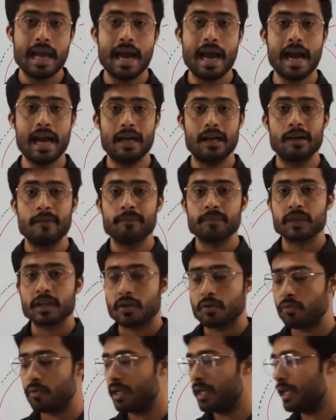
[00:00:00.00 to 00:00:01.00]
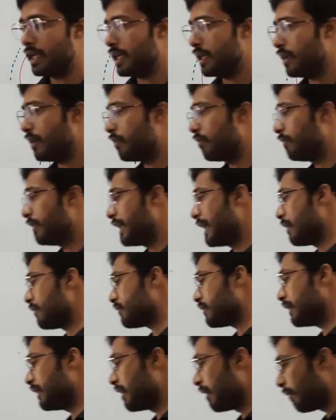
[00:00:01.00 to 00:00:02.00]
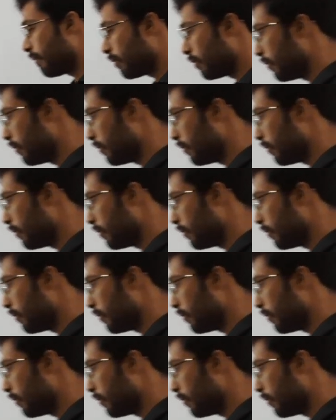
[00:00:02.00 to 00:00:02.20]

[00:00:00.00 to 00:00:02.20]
And today we have seen up